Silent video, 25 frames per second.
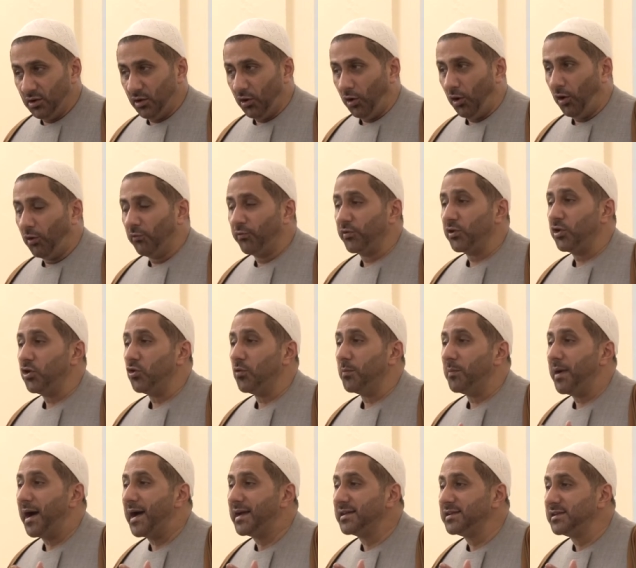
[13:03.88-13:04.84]
of
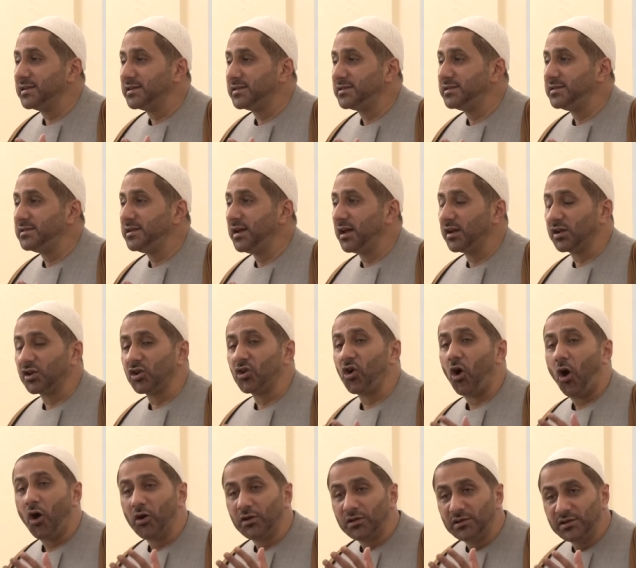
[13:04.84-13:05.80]
humanity and
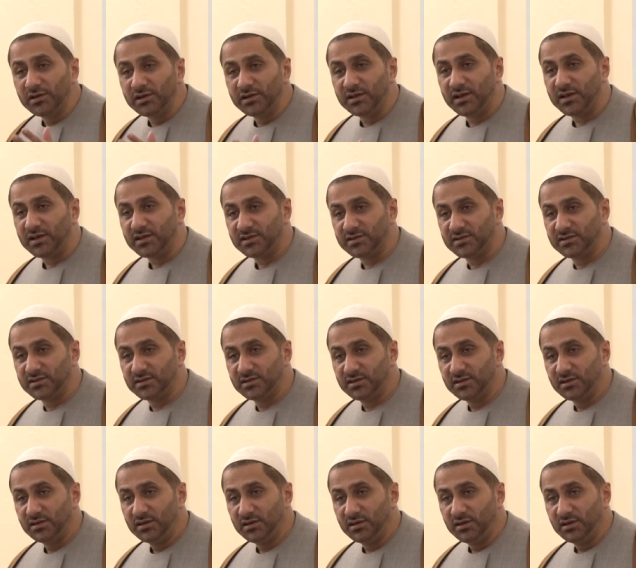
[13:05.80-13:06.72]
godliness